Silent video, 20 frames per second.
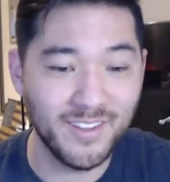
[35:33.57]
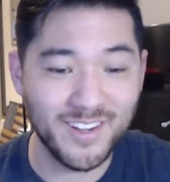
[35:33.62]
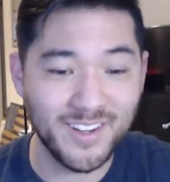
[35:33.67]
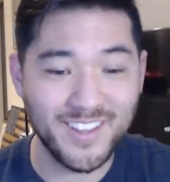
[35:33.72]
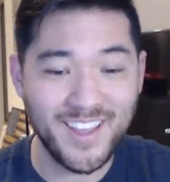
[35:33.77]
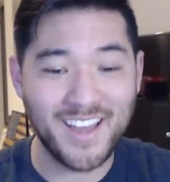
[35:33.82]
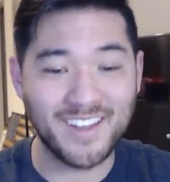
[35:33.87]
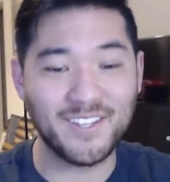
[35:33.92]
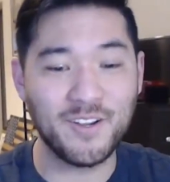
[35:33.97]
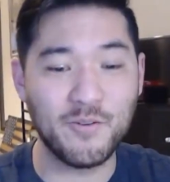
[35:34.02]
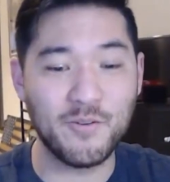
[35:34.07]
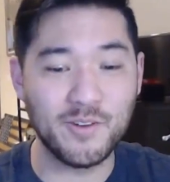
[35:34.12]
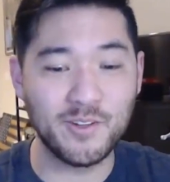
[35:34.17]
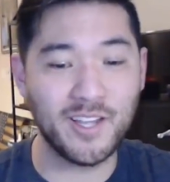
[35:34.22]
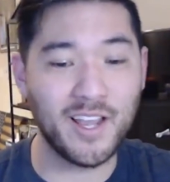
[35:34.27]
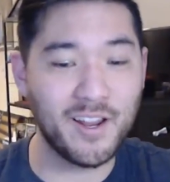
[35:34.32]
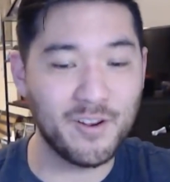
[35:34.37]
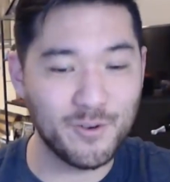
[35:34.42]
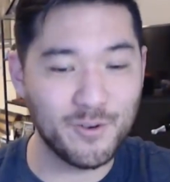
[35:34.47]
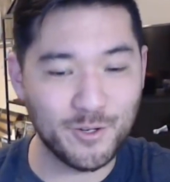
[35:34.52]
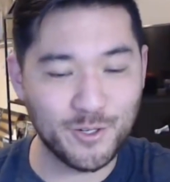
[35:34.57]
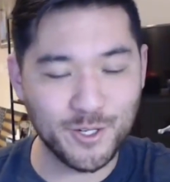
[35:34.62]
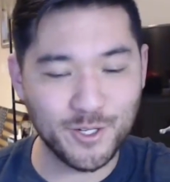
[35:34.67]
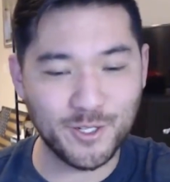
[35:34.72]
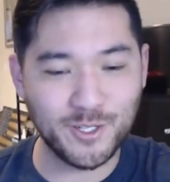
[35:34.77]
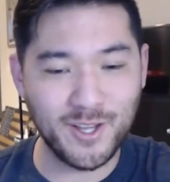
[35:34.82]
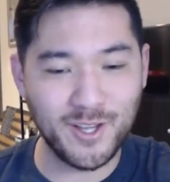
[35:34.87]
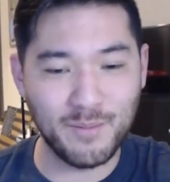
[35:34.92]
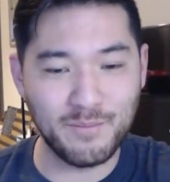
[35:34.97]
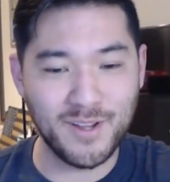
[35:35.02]
Look at that. Tony Sanders
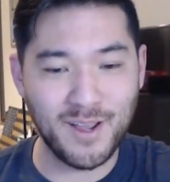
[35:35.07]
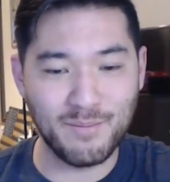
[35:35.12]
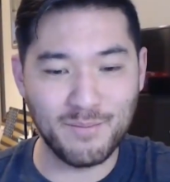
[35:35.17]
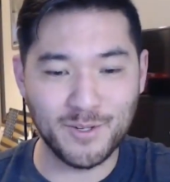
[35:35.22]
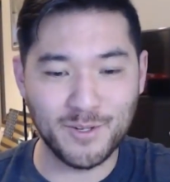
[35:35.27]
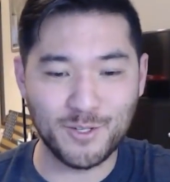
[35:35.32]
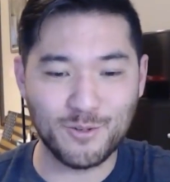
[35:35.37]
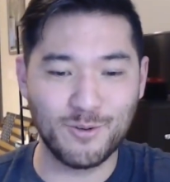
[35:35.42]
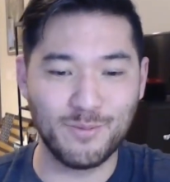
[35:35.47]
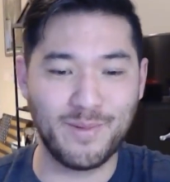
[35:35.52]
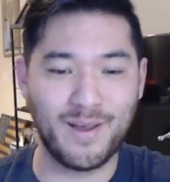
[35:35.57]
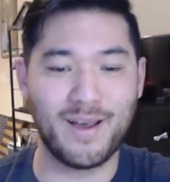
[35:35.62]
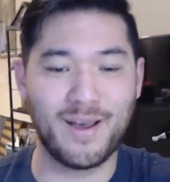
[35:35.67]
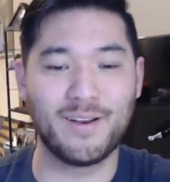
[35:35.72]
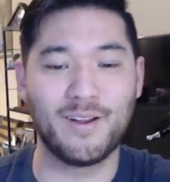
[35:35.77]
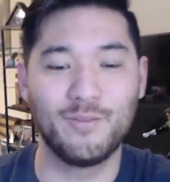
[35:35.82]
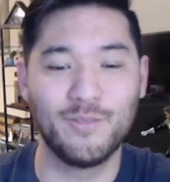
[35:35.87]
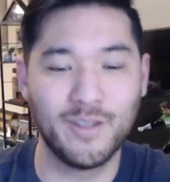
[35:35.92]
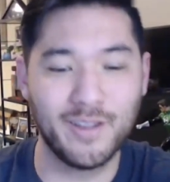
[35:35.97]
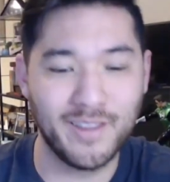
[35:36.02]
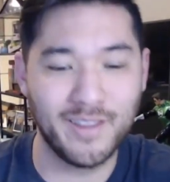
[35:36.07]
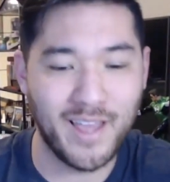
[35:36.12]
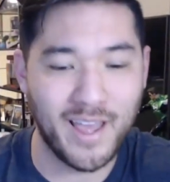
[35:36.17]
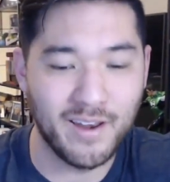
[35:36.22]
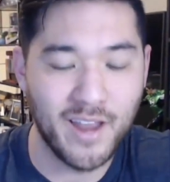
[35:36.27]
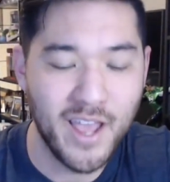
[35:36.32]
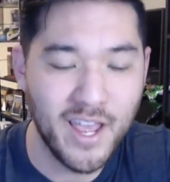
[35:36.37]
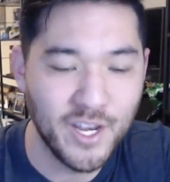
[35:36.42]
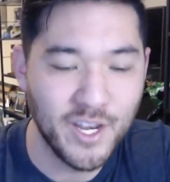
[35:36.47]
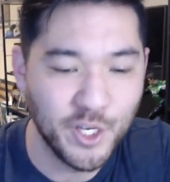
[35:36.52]
just subbed up Mr. Roboto. Look at
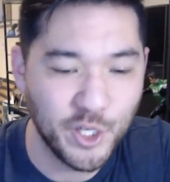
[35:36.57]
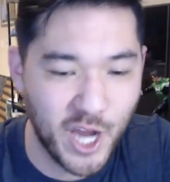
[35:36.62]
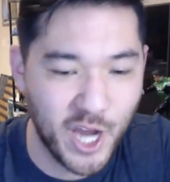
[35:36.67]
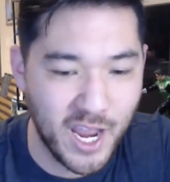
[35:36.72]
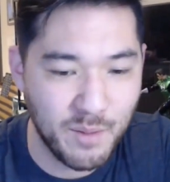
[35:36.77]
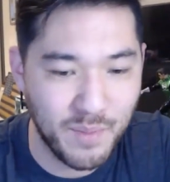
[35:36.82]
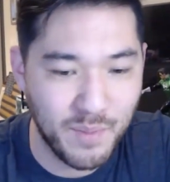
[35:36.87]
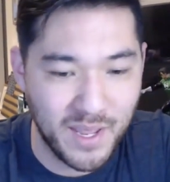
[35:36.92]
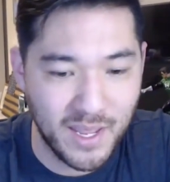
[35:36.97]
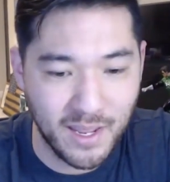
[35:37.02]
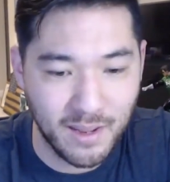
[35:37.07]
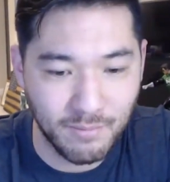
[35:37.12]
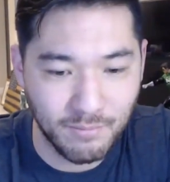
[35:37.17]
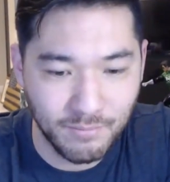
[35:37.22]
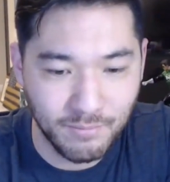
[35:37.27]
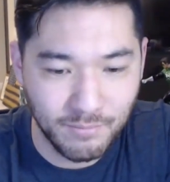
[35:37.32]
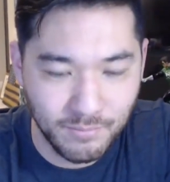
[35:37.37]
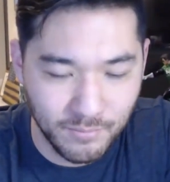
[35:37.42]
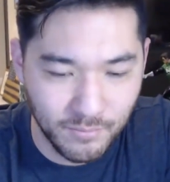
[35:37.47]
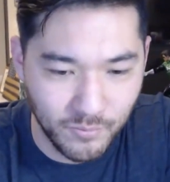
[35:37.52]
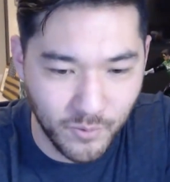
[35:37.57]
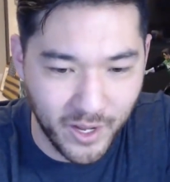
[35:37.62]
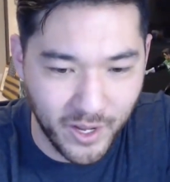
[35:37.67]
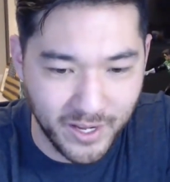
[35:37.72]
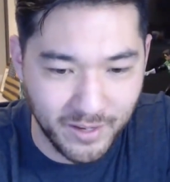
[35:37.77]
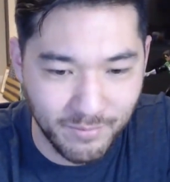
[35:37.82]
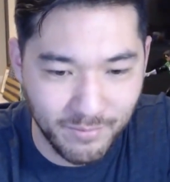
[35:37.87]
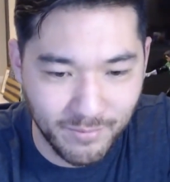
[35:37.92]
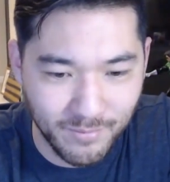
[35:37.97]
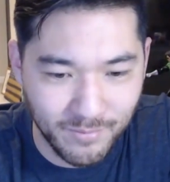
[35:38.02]
that. JB. Wait,